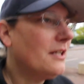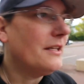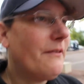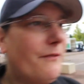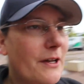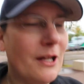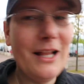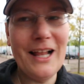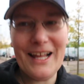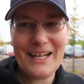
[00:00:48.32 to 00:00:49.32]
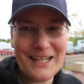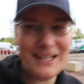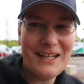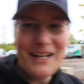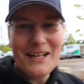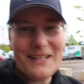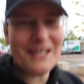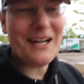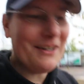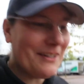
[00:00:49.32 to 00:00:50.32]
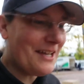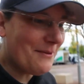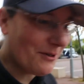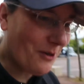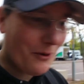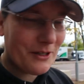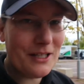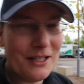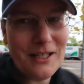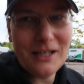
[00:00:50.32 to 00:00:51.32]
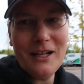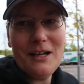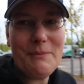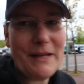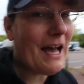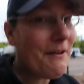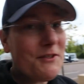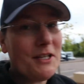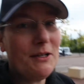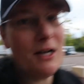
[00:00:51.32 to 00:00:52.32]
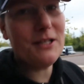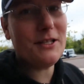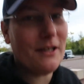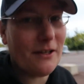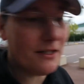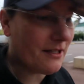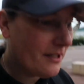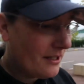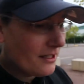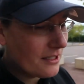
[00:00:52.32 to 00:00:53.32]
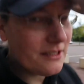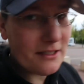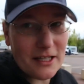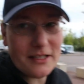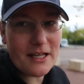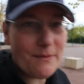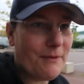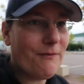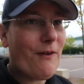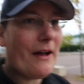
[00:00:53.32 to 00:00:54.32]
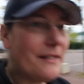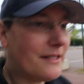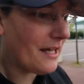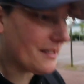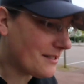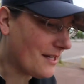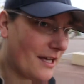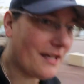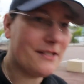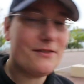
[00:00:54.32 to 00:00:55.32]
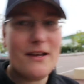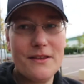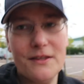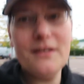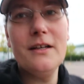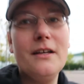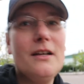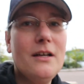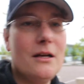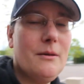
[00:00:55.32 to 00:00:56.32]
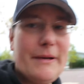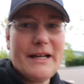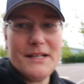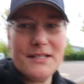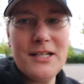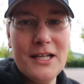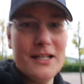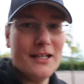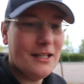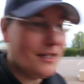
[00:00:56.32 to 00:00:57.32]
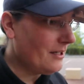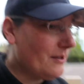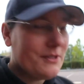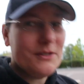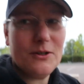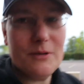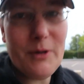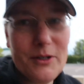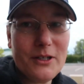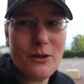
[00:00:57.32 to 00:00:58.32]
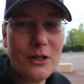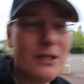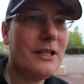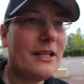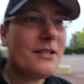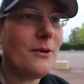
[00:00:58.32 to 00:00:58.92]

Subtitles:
you feel like you can't keep going, but you have to, so you've got to dig deep and find that strength, because still got more to go. Let's